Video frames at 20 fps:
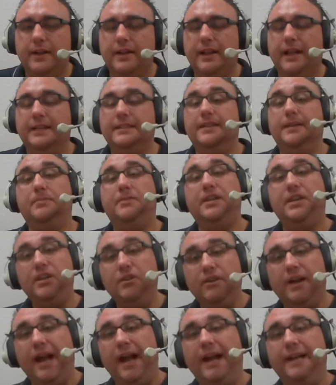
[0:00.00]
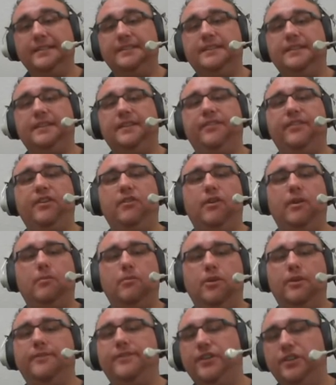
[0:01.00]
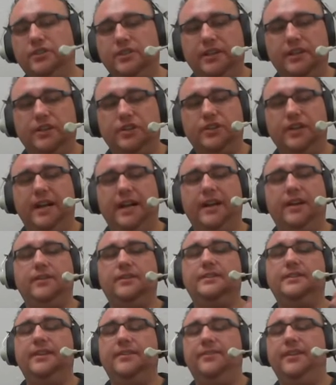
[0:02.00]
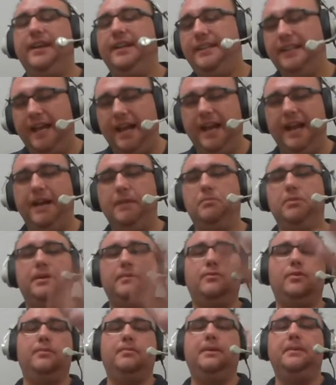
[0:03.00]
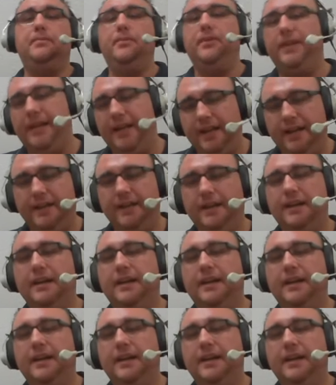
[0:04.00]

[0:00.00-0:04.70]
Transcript: That's up to you guys. If you want more views on your channel and stuff like that and bring more people in,